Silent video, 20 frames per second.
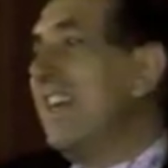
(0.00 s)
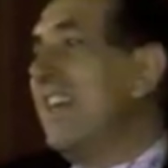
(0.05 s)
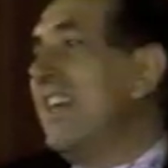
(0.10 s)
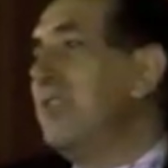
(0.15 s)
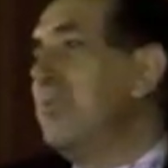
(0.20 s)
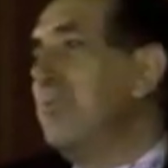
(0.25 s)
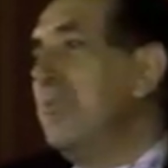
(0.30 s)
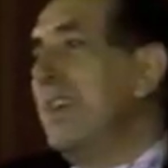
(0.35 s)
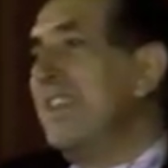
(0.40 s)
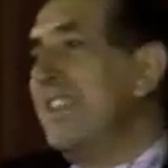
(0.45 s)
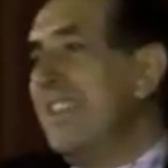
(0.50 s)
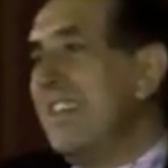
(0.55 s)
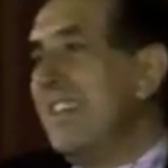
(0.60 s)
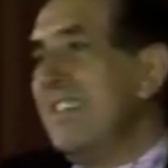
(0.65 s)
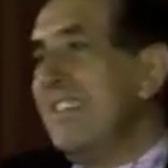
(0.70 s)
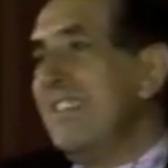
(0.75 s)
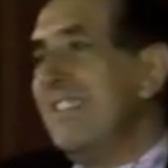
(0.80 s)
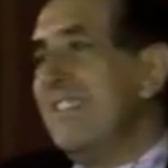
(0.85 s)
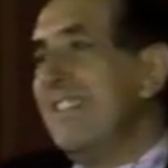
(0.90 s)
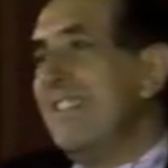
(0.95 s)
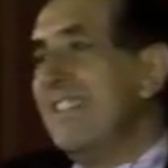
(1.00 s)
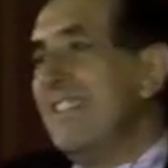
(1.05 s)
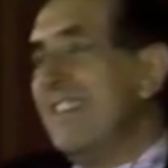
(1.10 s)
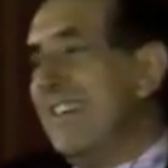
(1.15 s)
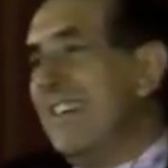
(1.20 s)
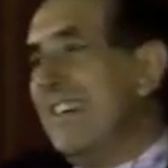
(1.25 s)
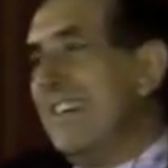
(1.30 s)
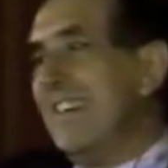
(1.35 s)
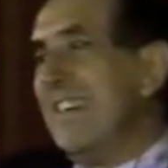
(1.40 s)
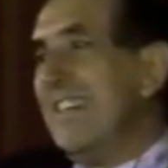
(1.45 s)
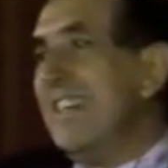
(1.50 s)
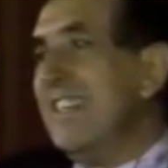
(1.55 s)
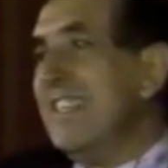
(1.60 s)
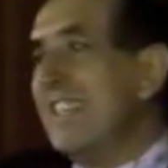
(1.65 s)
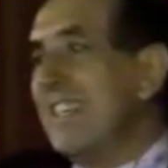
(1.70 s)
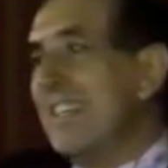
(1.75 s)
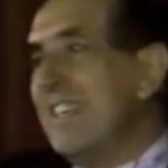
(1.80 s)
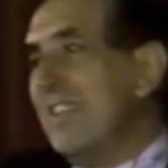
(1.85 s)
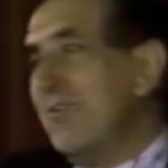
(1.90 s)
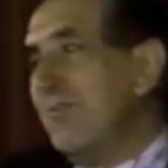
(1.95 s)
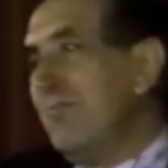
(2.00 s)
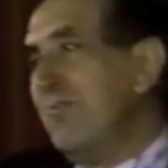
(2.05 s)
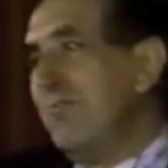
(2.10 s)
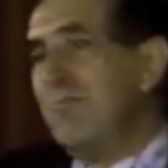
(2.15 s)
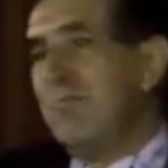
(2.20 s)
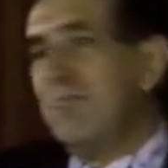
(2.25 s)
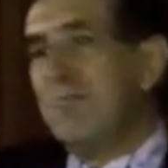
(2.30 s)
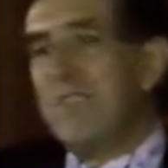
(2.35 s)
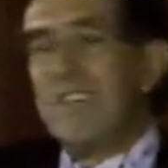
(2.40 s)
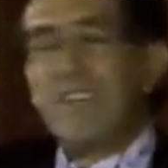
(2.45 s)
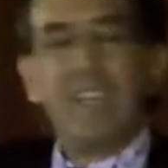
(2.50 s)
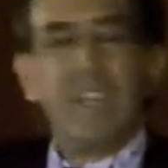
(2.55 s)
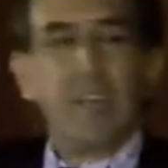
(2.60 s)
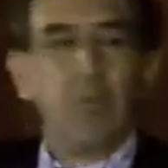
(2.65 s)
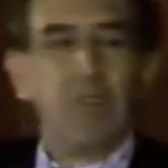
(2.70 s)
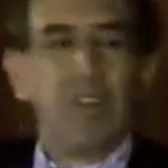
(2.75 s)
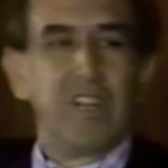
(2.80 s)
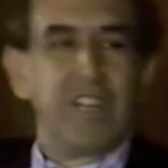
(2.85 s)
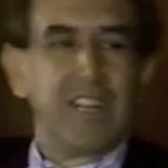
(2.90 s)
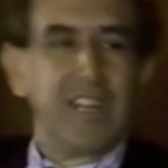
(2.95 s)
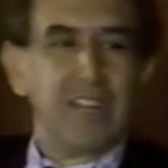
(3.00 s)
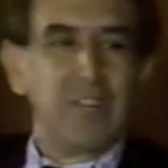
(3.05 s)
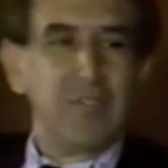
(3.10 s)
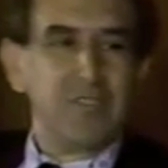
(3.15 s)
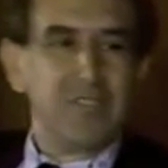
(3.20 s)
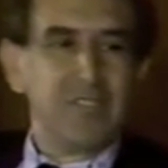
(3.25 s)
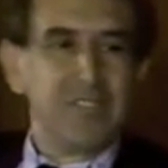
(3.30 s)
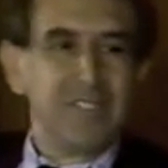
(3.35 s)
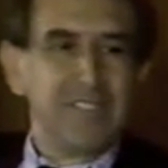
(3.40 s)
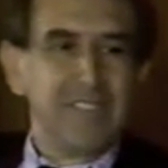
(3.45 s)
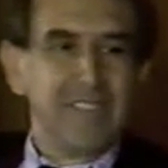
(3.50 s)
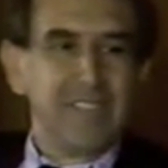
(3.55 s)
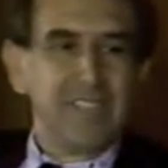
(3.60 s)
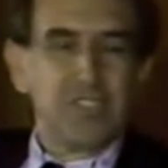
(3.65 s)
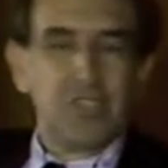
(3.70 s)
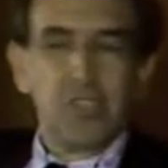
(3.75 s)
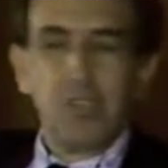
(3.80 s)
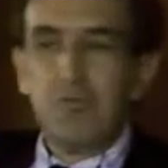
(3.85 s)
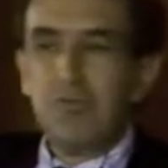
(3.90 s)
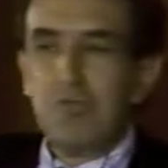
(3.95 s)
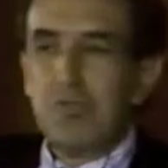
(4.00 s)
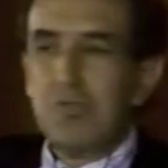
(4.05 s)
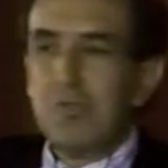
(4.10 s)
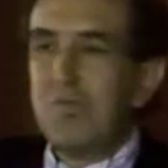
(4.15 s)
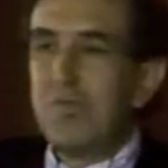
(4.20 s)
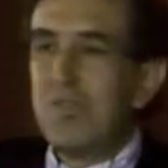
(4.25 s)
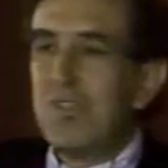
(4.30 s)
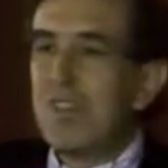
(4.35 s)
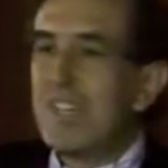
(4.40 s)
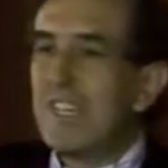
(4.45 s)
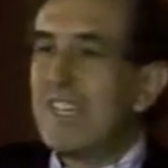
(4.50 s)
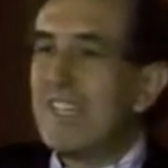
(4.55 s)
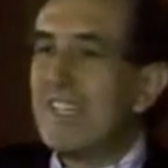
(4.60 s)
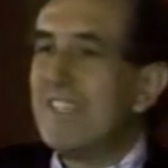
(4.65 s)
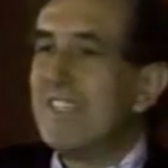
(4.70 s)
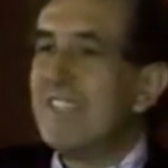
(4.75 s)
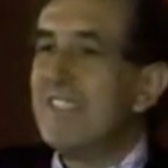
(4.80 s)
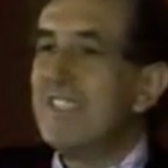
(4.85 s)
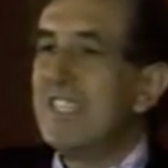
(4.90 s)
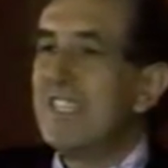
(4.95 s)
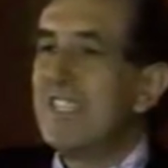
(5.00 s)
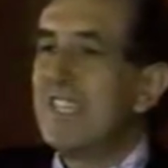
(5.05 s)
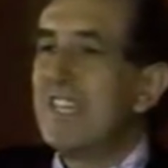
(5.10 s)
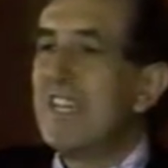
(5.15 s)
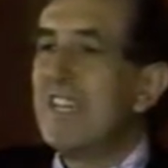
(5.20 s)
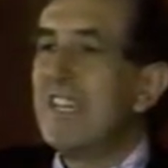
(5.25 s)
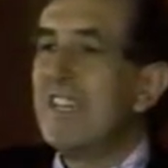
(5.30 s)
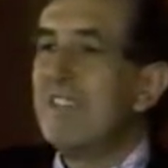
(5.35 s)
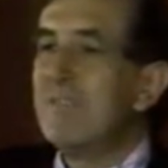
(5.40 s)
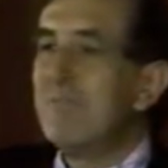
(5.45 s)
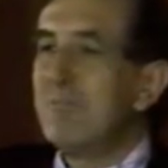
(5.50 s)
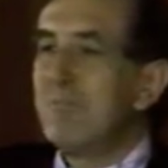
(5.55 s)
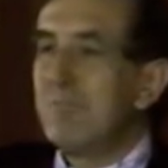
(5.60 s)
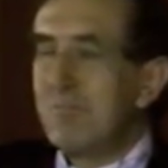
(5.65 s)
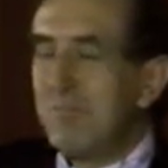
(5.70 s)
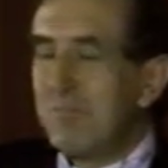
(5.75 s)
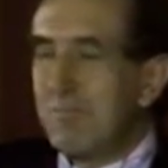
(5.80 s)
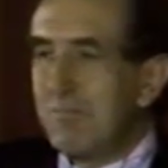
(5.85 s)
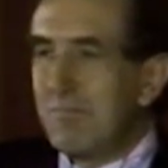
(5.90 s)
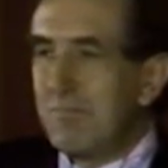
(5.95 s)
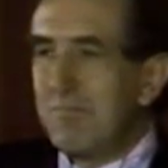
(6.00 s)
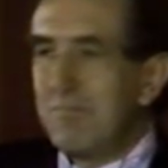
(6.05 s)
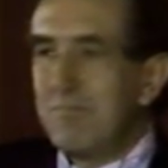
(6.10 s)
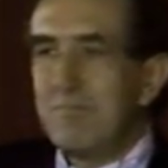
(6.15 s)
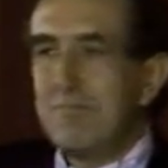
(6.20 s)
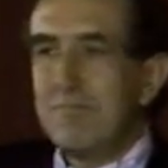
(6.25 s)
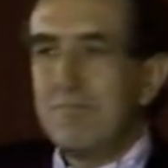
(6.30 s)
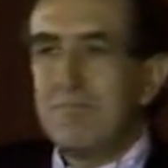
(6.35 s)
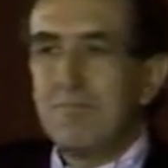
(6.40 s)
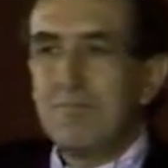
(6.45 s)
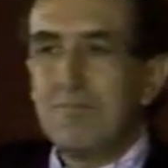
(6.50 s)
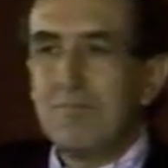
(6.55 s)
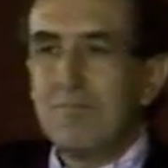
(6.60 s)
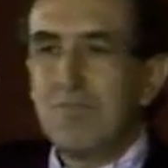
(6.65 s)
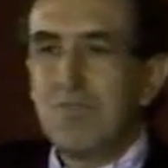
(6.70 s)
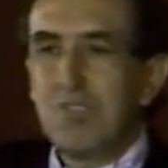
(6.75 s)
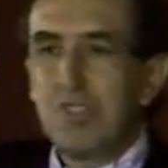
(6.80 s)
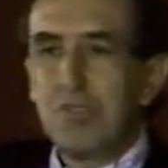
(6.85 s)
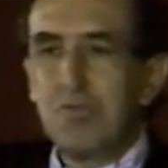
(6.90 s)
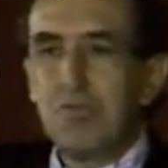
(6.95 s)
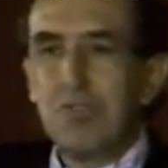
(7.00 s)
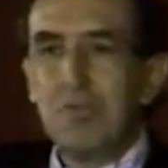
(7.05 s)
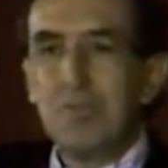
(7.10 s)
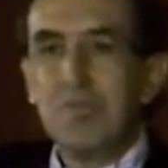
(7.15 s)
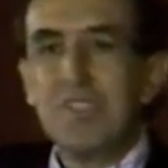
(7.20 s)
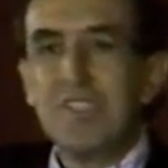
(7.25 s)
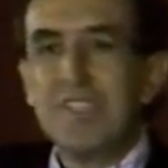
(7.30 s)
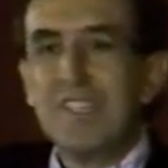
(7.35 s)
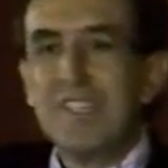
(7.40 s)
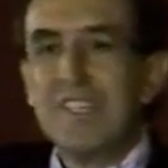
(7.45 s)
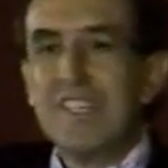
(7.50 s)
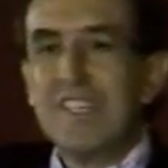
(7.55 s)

large building. It's really a warehouse, a showroom for design showrooms,